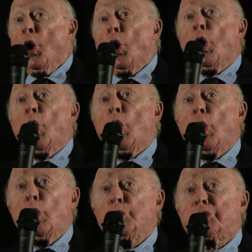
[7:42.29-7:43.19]

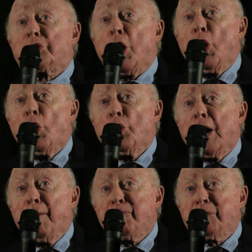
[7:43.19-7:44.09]
Who sewed up